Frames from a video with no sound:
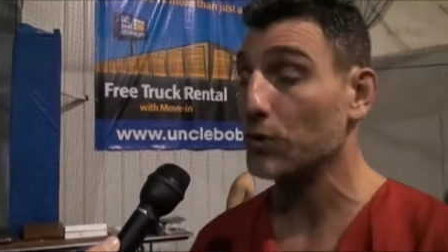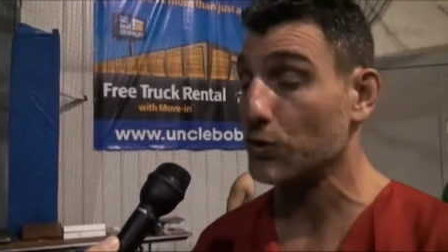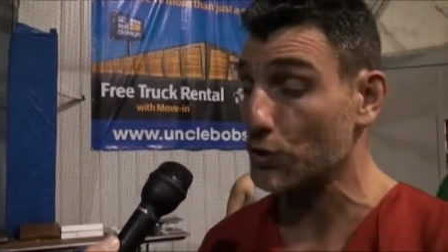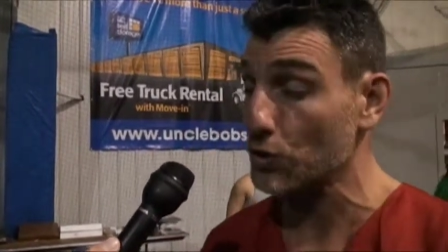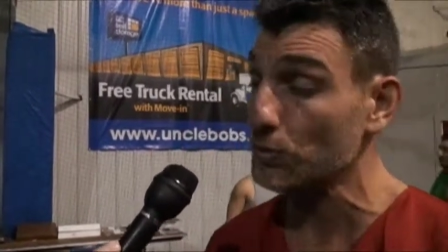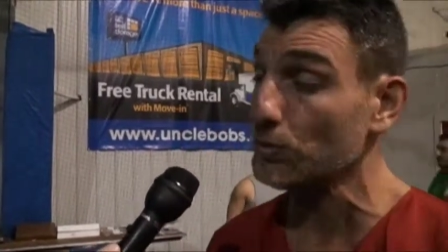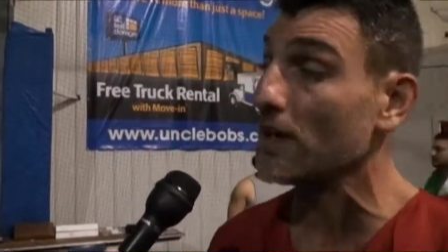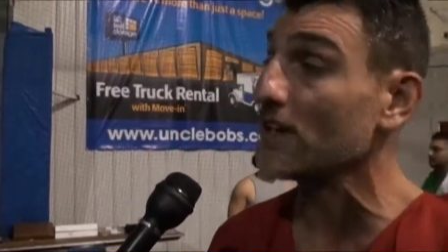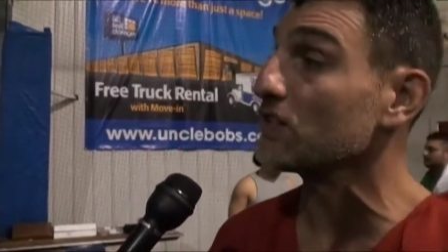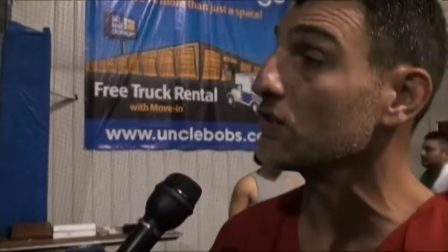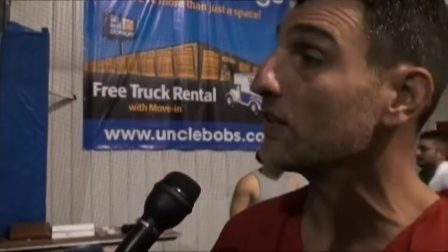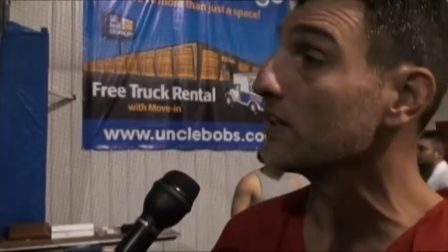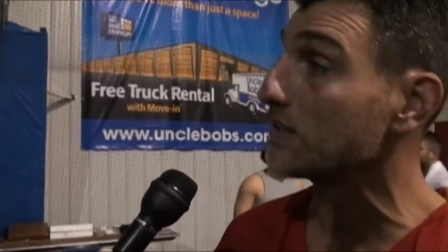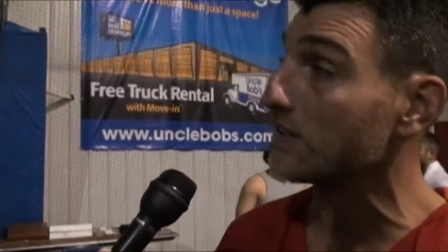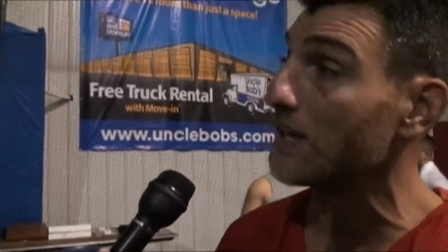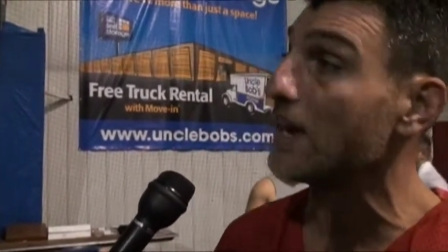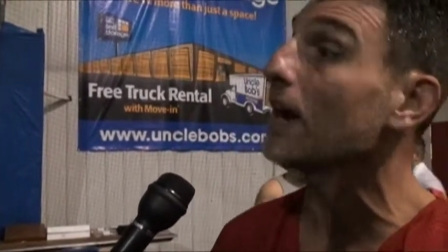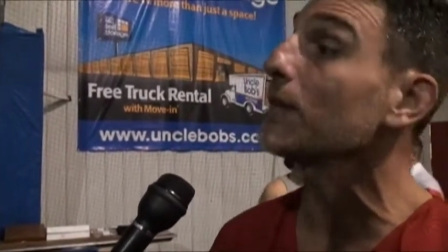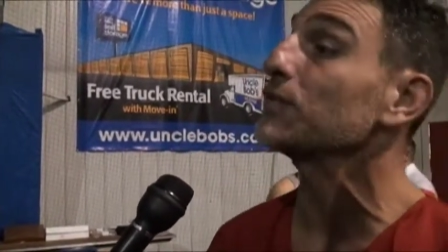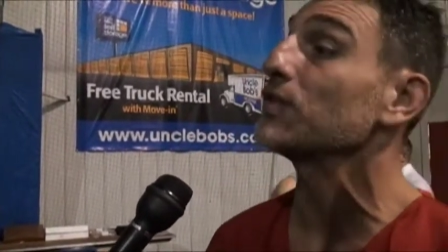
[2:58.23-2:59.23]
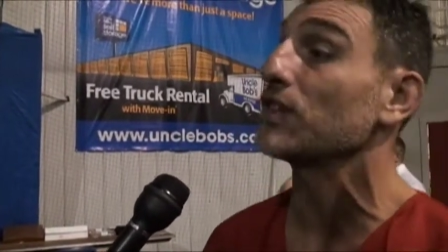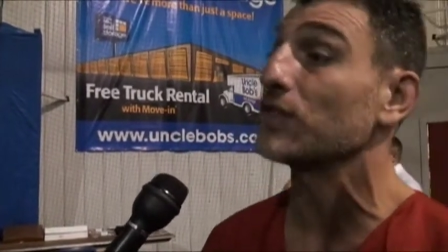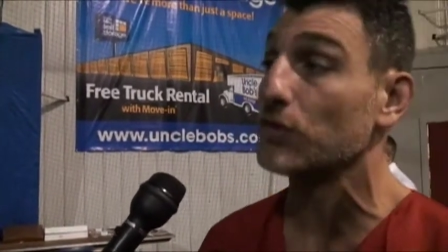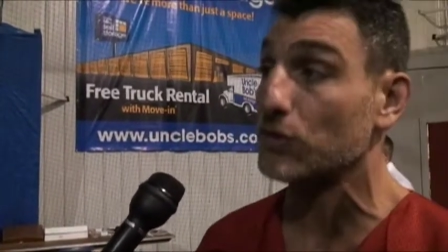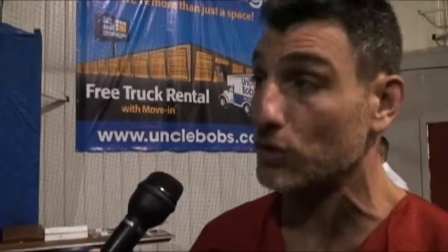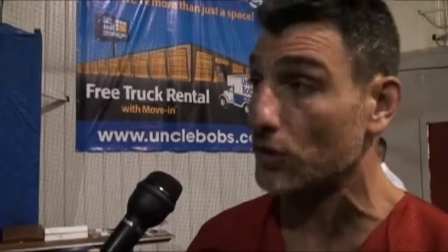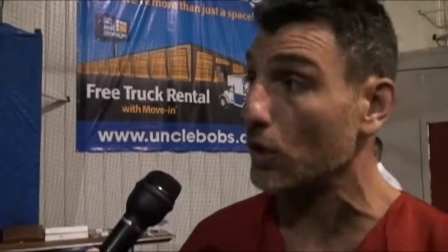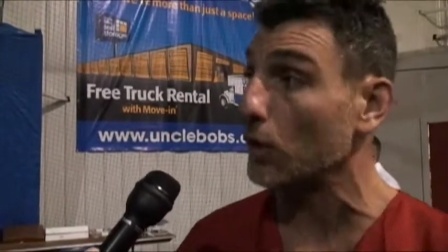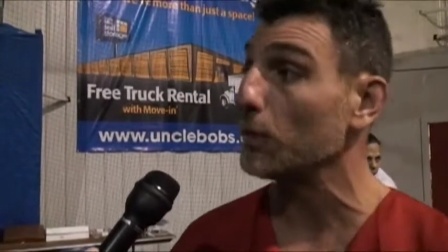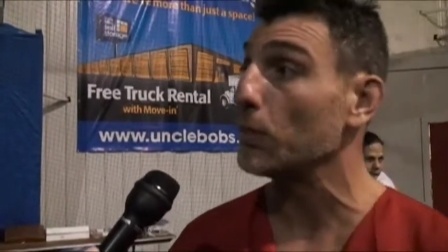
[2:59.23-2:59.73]
in shoot wrestling, the object
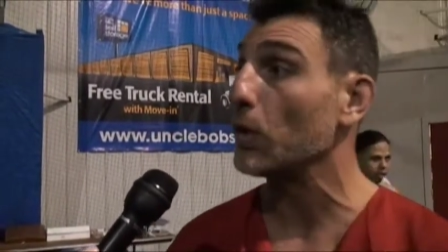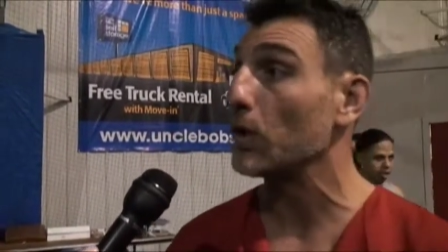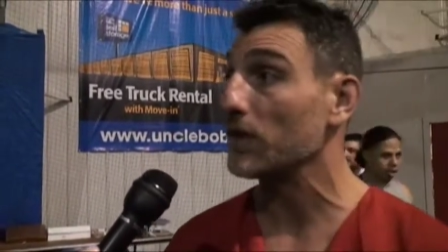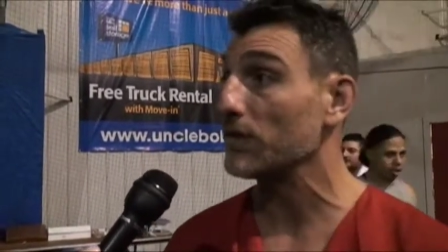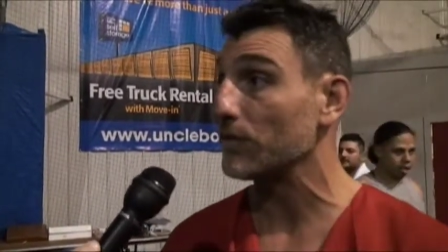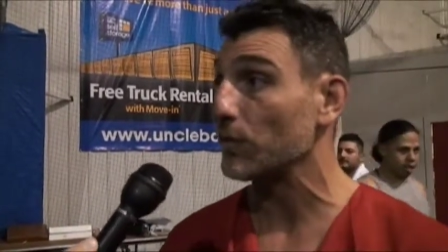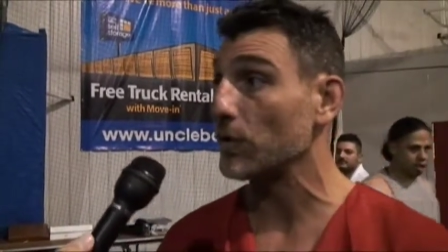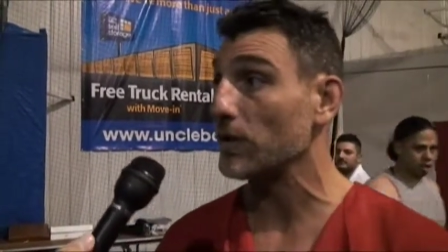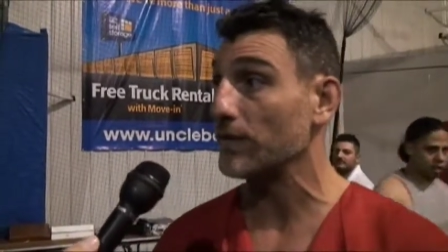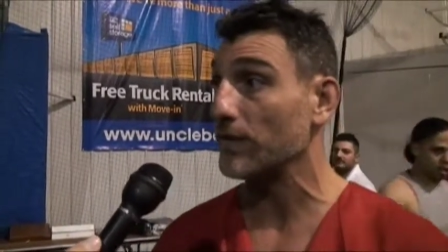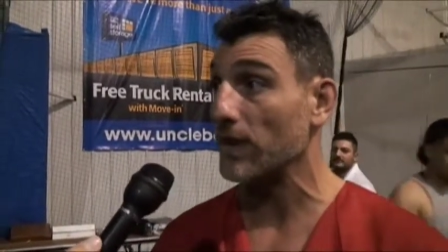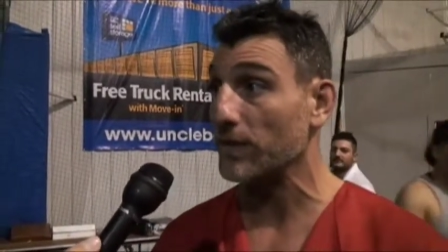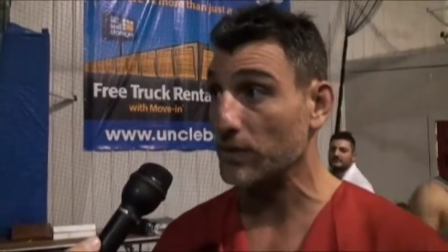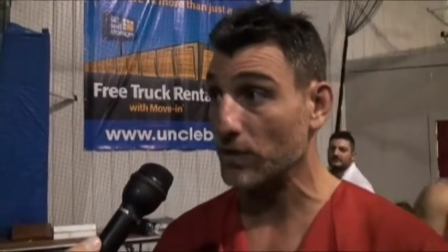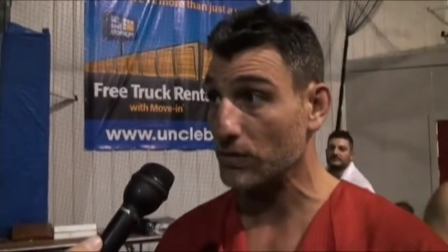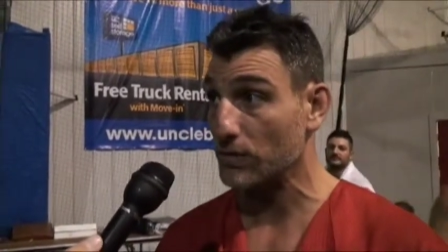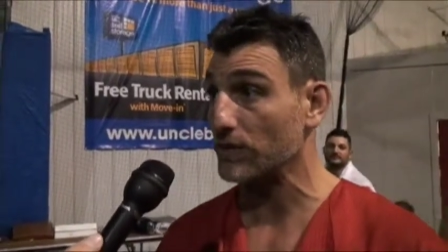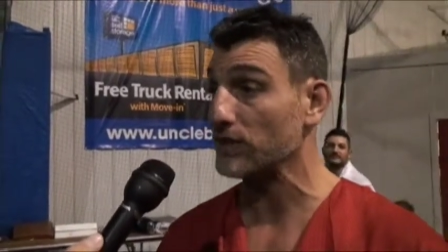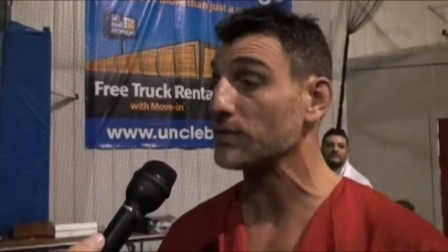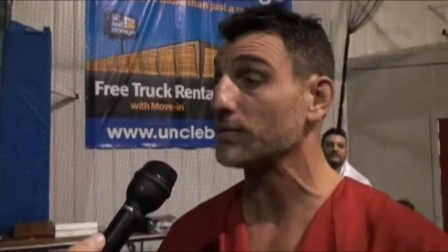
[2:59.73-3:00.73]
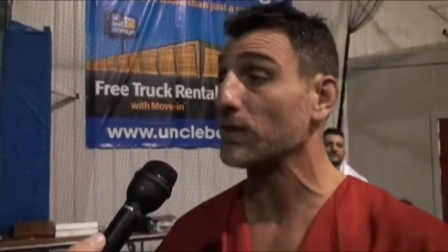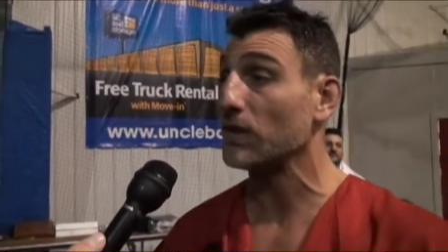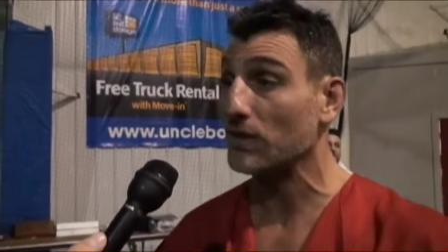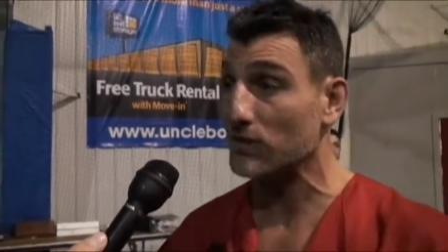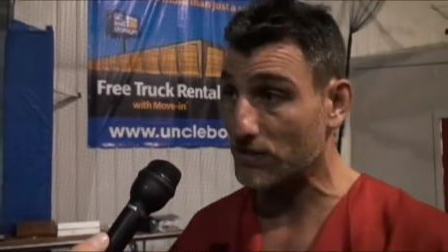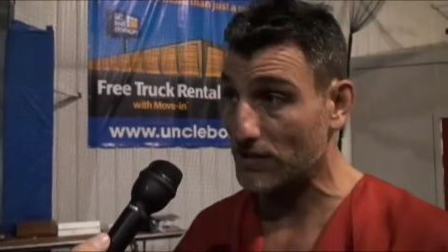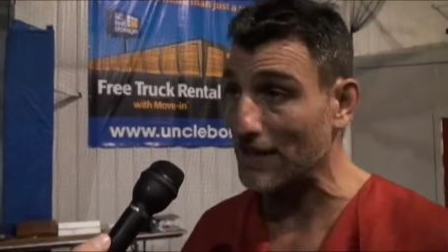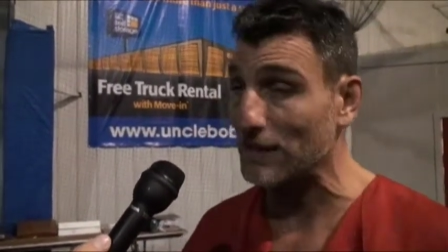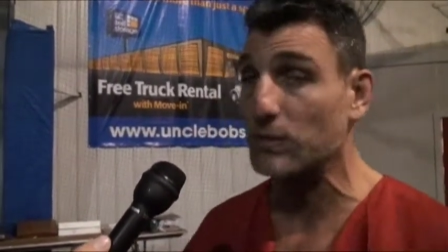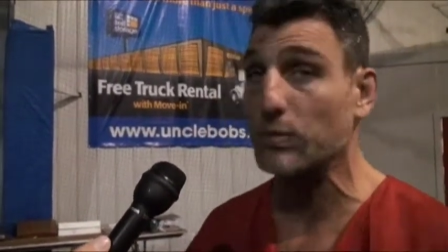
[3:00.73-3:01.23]
is to go more than 45 degrees
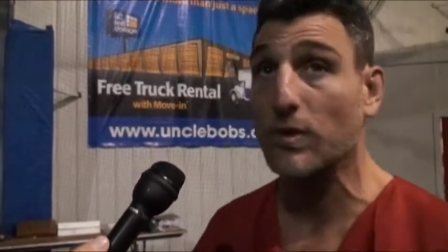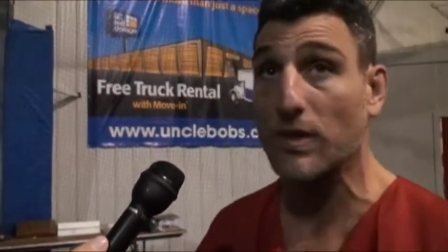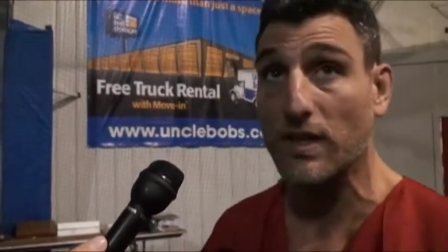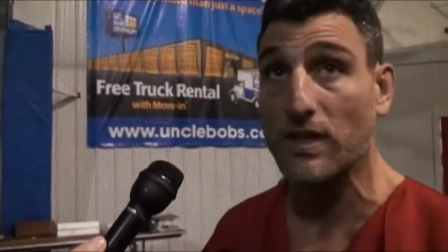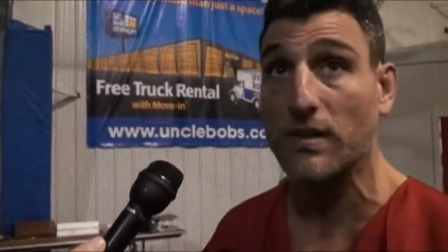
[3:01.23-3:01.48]
because that's what